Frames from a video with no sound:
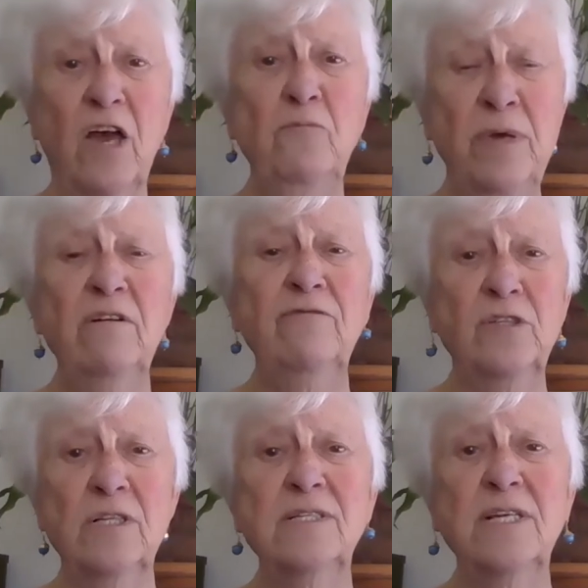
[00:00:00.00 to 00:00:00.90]
I've been a
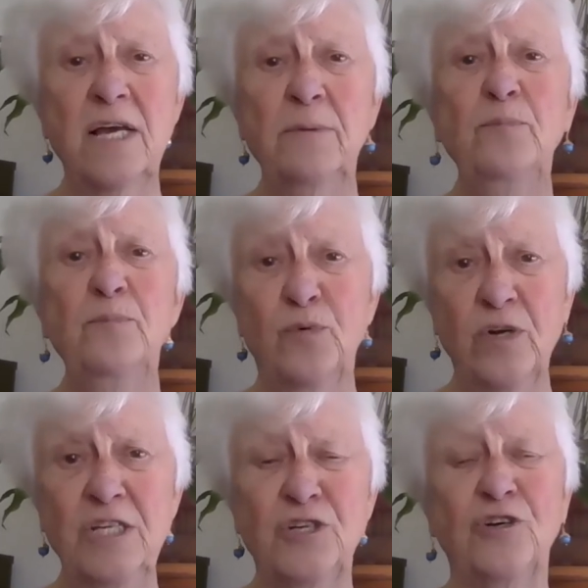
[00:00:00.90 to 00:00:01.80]
full time
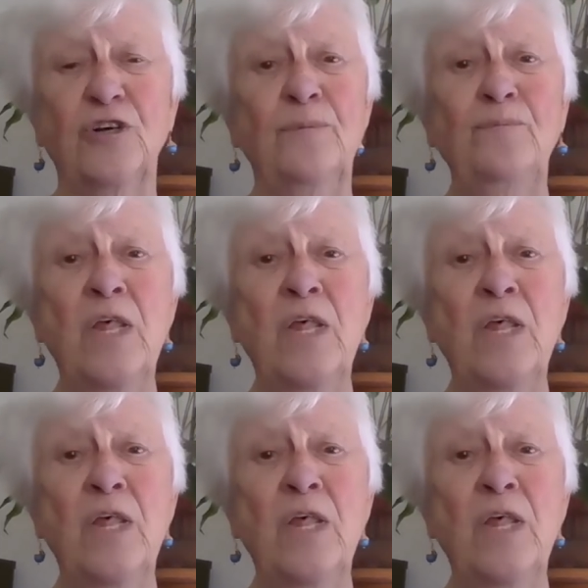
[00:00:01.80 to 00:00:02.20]
preacher.